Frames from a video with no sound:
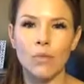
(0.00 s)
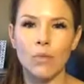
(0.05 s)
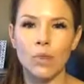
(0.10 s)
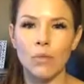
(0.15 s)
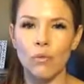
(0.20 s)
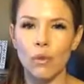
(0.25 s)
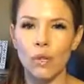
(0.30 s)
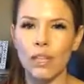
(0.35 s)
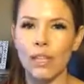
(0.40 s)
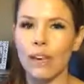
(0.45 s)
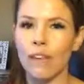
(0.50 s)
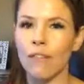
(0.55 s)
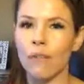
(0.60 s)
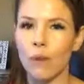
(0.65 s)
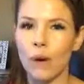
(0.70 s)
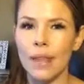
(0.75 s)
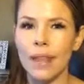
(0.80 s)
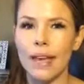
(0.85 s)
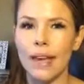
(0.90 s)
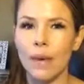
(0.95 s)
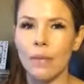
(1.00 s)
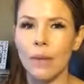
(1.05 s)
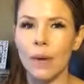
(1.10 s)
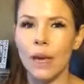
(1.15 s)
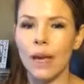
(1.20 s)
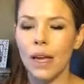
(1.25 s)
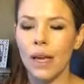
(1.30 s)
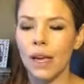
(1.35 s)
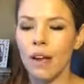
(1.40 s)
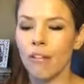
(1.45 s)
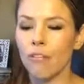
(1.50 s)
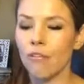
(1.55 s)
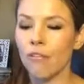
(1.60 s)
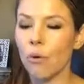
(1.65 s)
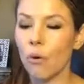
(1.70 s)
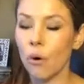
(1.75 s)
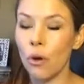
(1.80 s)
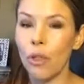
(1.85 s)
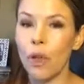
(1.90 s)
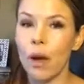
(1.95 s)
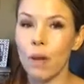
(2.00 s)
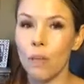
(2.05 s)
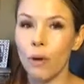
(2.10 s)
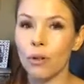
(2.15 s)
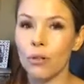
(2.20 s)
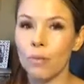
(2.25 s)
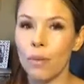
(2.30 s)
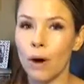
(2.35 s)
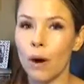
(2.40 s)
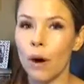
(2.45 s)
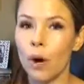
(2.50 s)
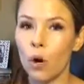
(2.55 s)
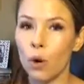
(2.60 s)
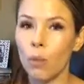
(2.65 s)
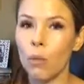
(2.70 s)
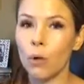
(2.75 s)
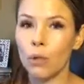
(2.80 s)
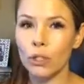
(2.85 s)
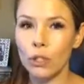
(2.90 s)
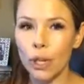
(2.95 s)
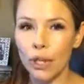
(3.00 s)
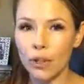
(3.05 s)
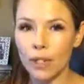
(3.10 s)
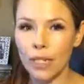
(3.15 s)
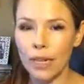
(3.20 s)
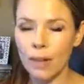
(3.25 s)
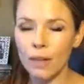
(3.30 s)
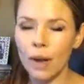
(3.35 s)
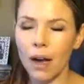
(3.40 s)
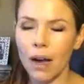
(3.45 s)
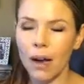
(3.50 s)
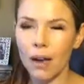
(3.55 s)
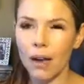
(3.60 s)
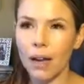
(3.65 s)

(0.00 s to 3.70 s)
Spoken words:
We really avoid them for the most part, almost all the time. Not